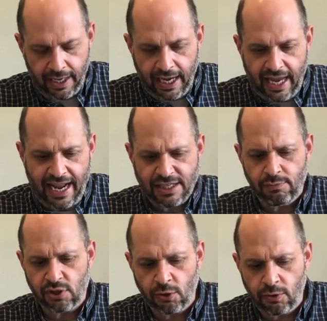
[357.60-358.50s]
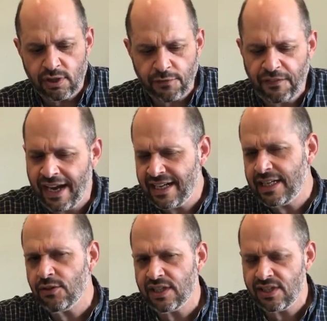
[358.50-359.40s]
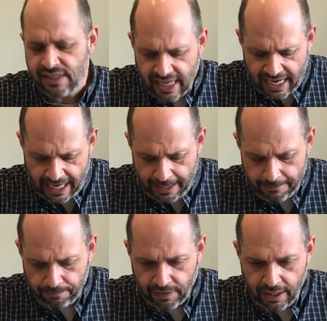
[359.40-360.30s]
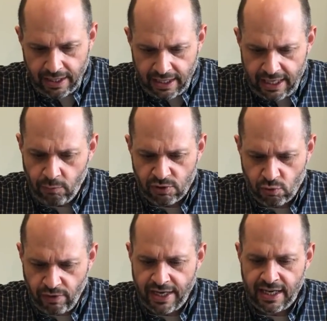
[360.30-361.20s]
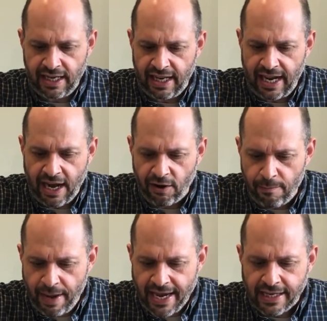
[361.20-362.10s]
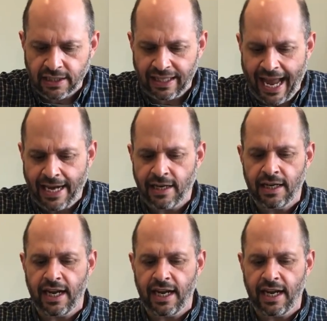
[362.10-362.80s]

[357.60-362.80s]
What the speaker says: And as he was crucified near the city, it was written in Aramaic, Latin,